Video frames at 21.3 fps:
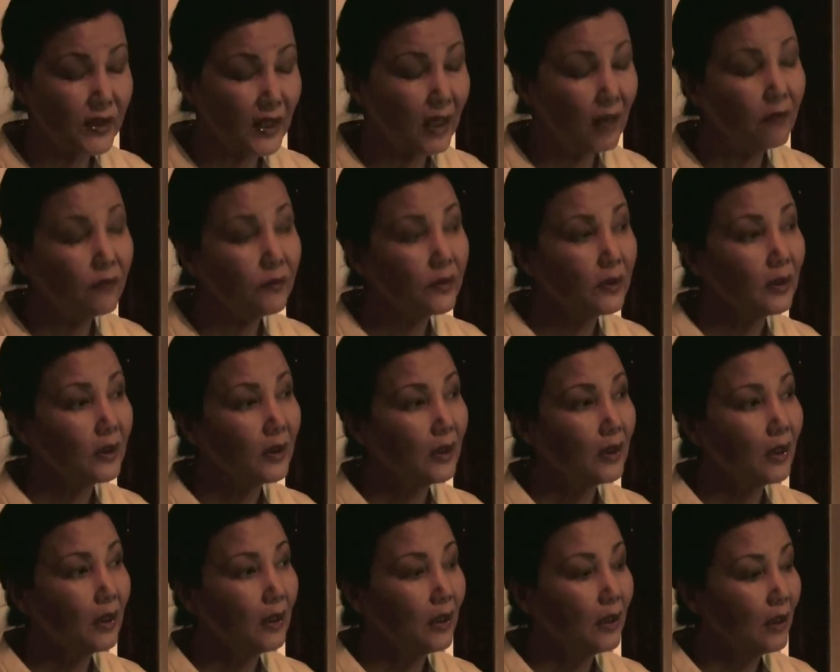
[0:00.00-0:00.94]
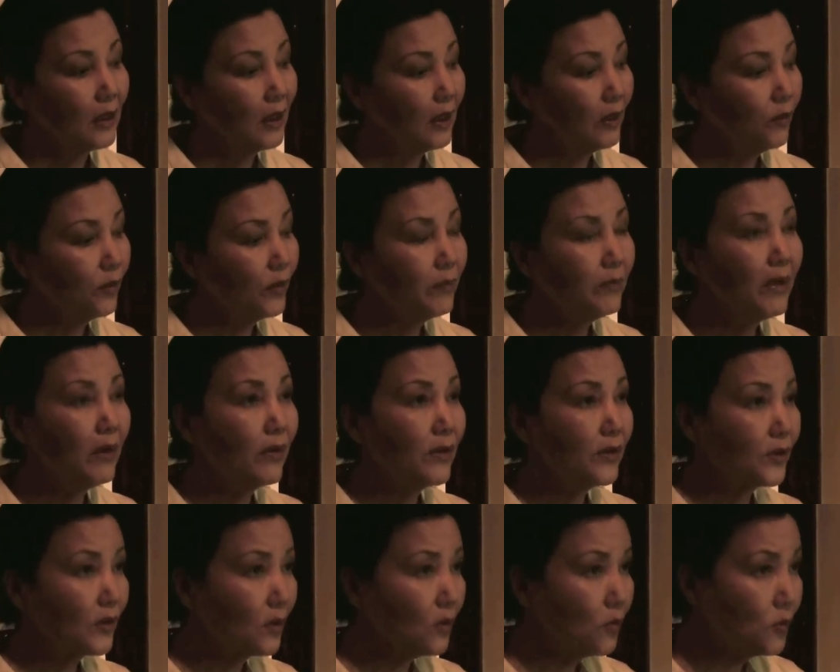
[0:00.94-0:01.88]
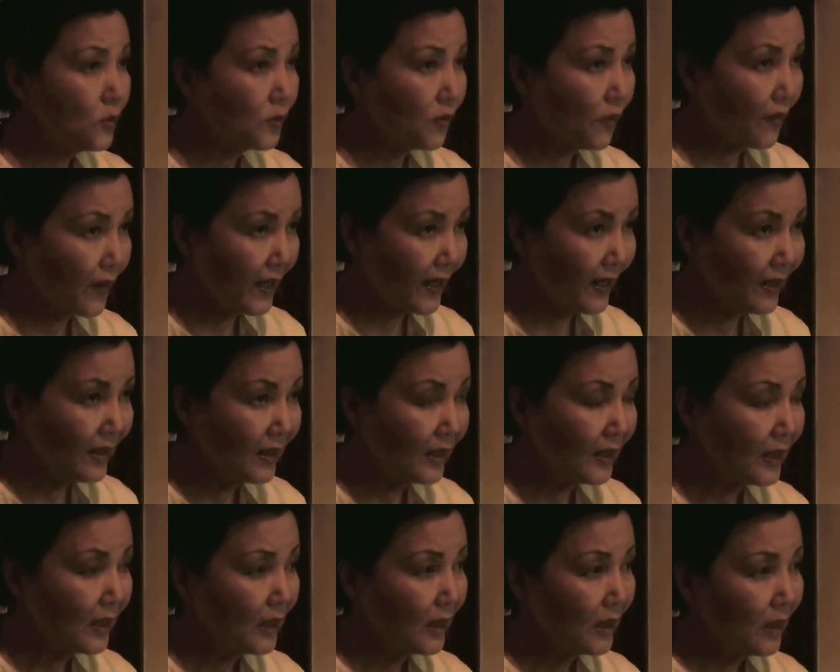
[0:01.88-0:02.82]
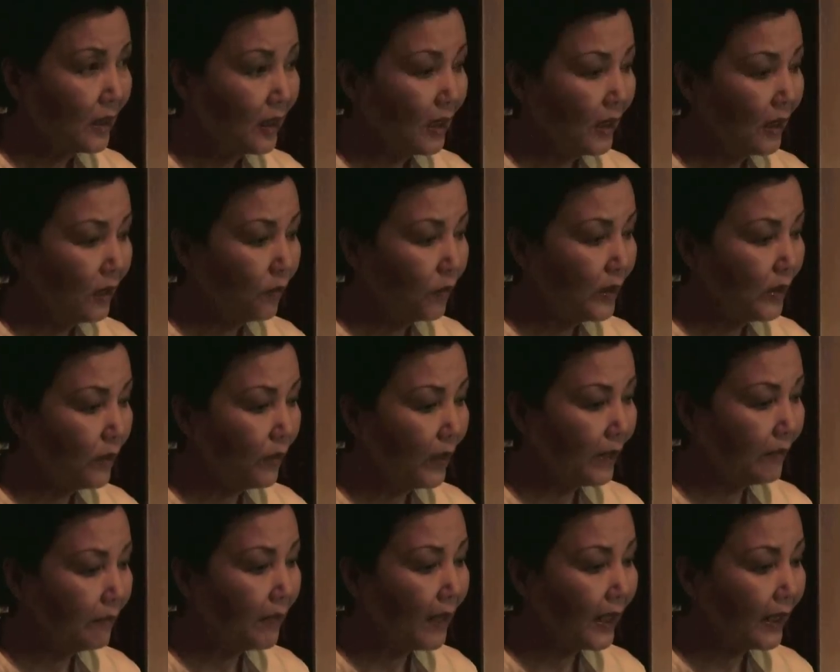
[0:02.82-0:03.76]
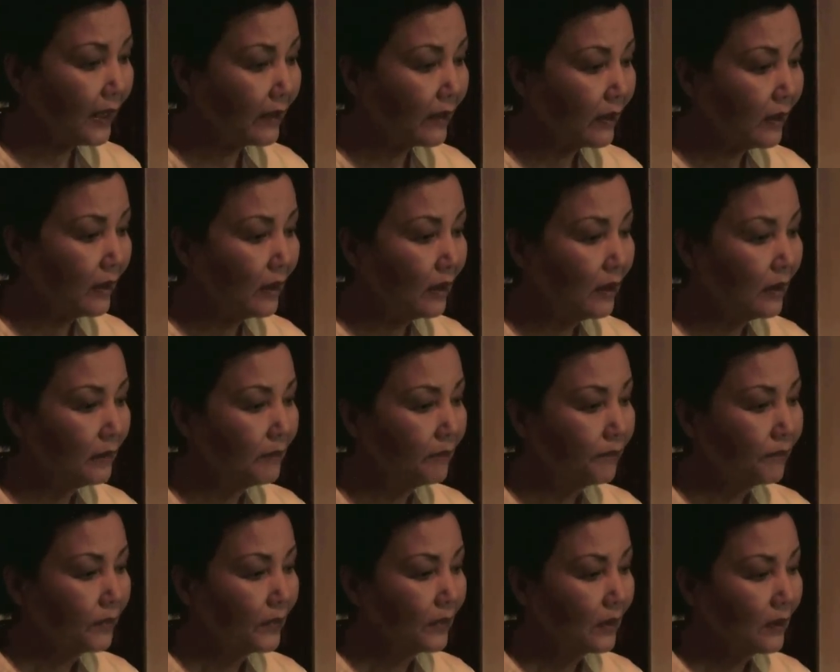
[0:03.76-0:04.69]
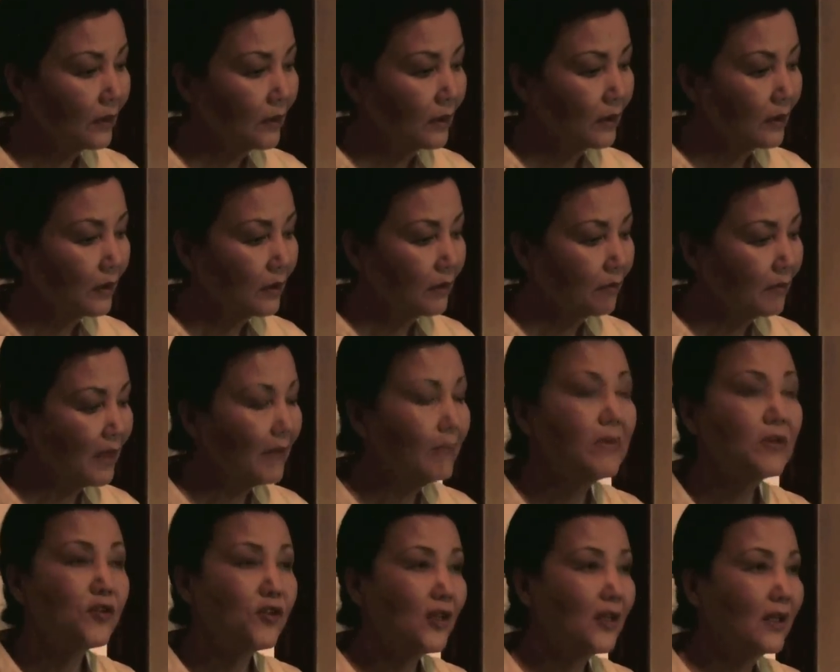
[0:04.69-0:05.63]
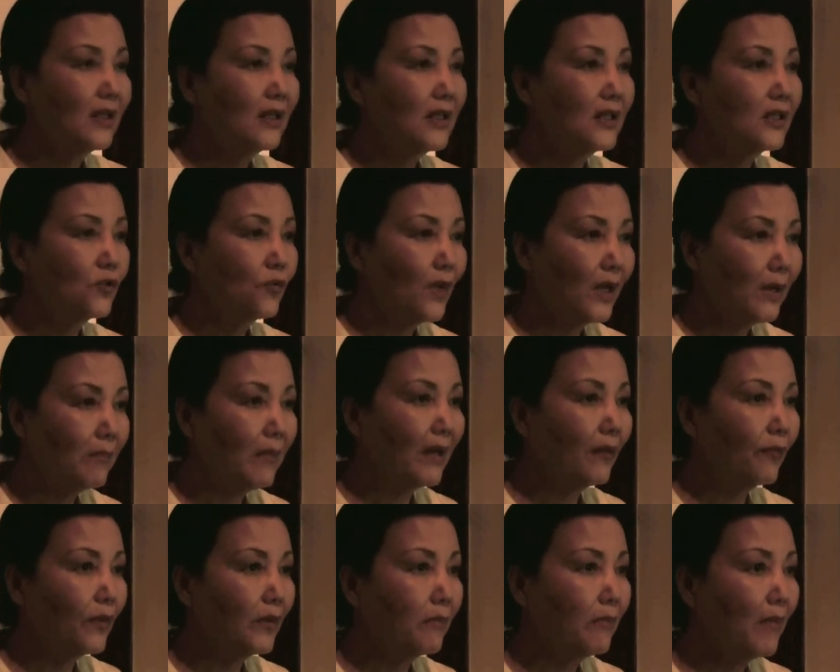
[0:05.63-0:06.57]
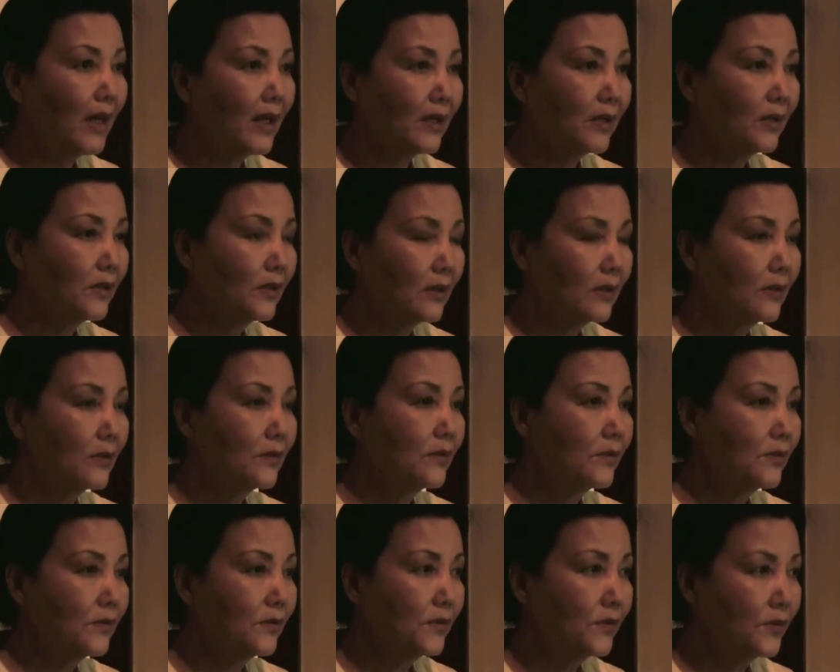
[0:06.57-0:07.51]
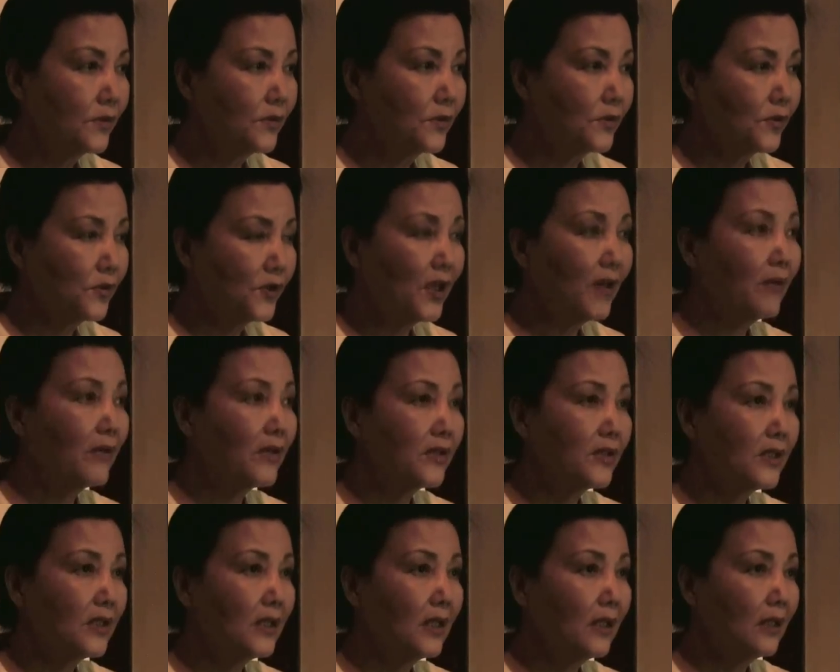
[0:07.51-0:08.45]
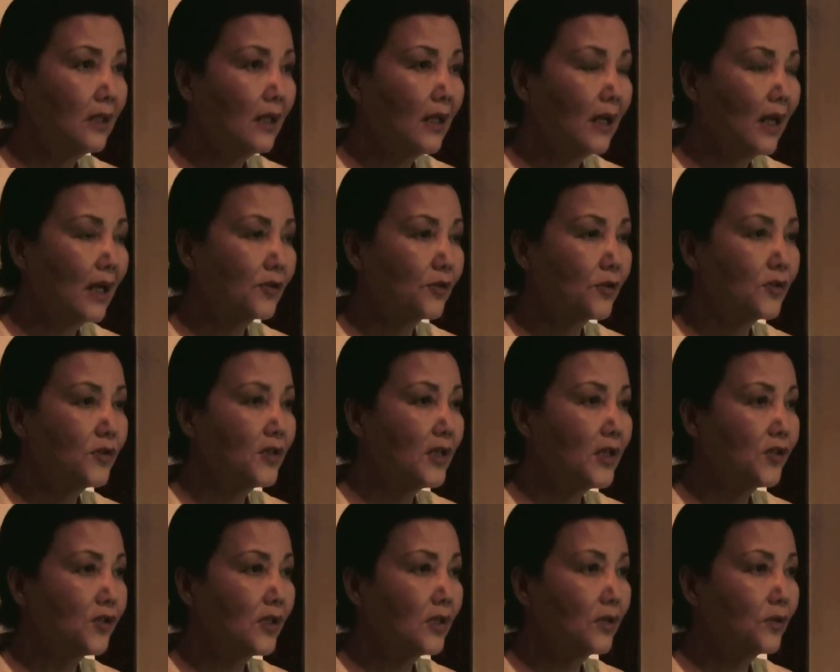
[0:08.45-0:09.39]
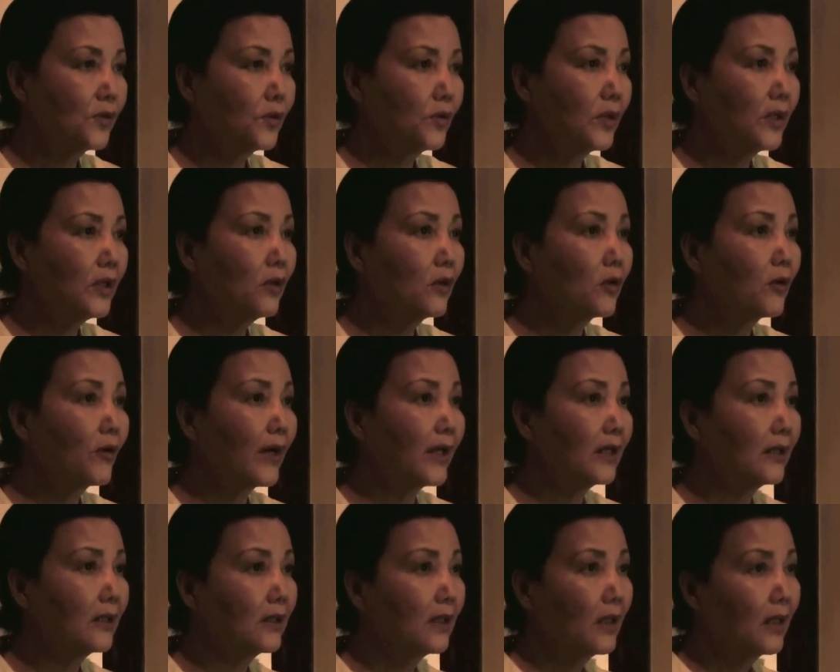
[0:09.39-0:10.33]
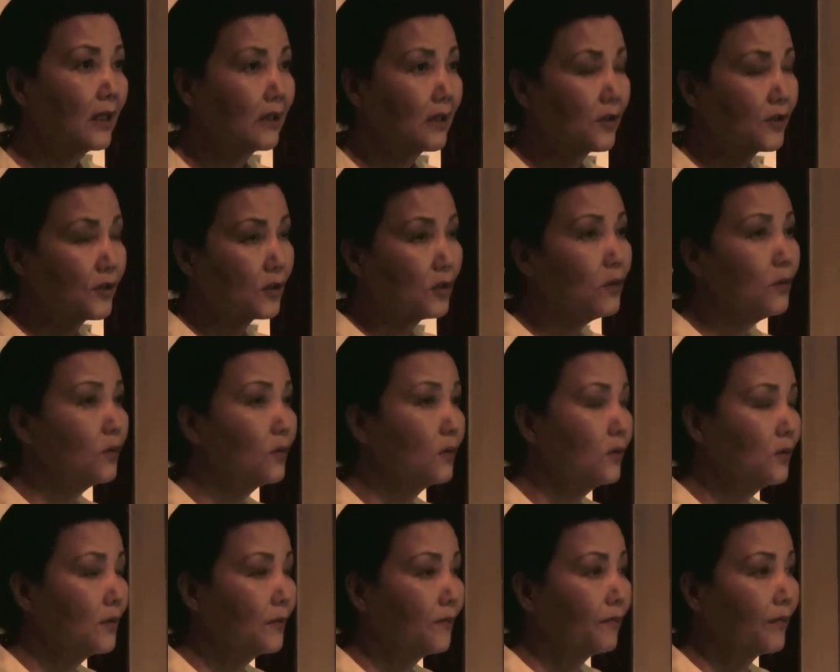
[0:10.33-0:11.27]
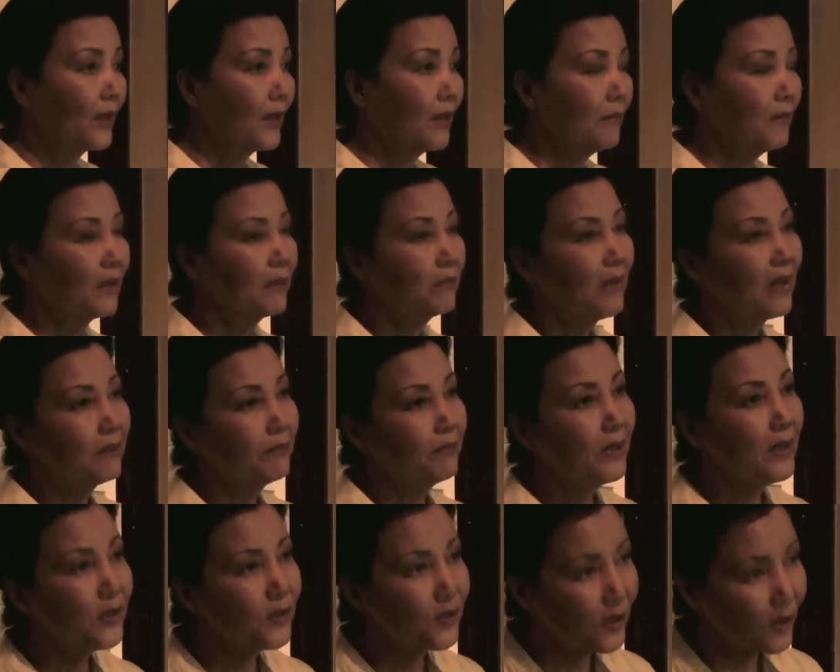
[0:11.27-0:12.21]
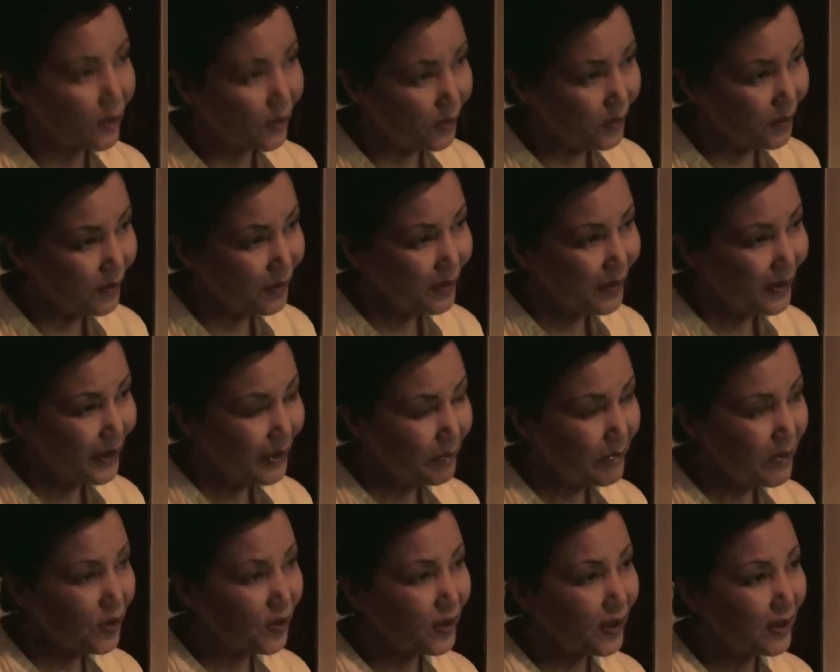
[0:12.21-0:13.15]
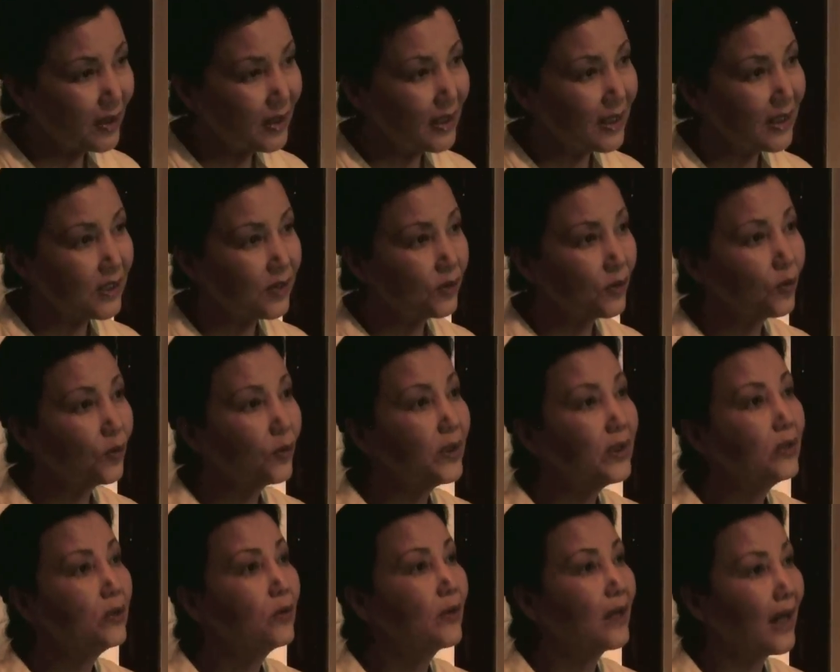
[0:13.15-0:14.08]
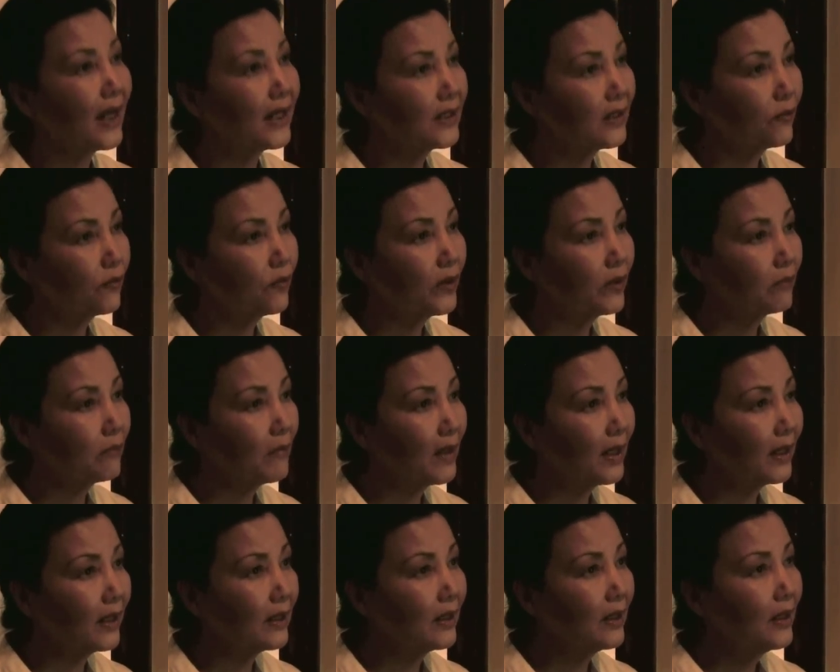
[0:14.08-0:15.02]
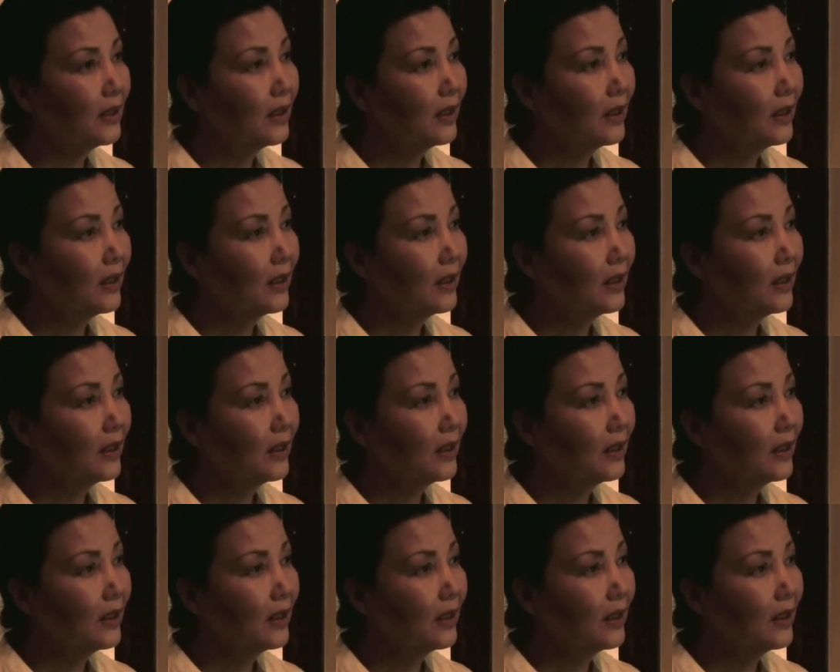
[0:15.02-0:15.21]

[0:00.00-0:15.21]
south. And we built schools there. And we went back. My mission is went back with my charity association to inaugurate the school. But my personal mission is to reunite it with my